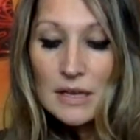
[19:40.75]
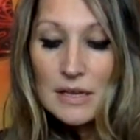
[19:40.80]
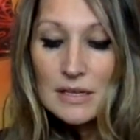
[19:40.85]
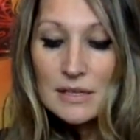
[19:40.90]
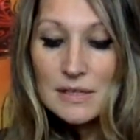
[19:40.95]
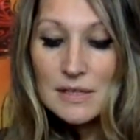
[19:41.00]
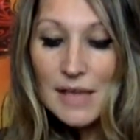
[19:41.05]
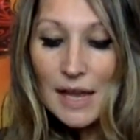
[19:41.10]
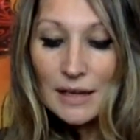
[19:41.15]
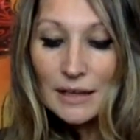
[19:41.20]

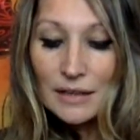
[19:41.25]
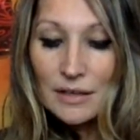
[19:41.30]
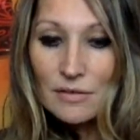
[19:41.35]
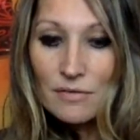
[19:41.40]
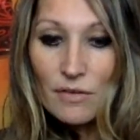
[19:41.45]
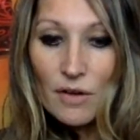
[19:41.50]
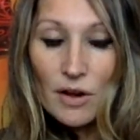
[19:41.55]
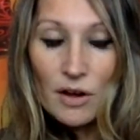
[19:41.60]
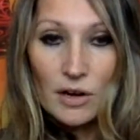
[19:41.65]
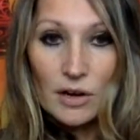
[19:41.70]
Second
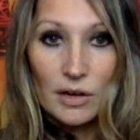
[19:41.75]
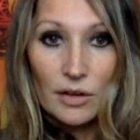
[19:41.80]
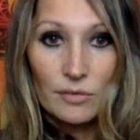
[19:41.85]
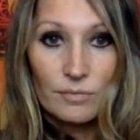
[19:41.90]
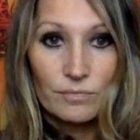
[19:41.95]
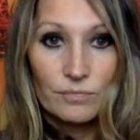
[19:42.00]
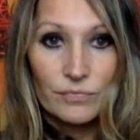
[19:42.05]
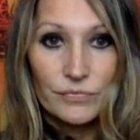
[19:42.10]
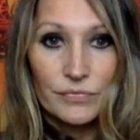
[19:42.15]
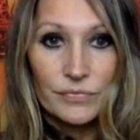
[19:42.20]
of
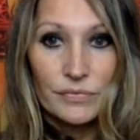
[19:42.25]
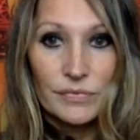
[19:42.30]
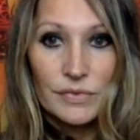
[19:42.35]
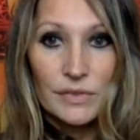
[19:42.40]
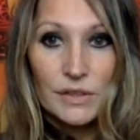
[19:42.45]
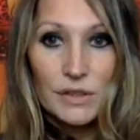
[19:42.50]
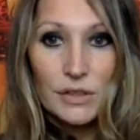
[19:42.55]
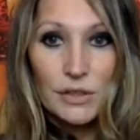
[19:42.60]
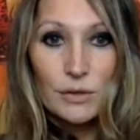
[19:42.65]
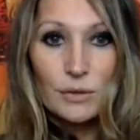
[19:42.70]
all,
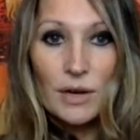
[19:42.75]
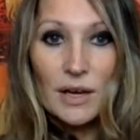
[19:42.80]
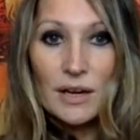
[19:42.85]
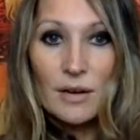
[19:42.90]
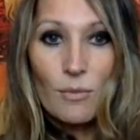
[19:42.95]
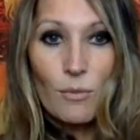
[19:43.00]
you got to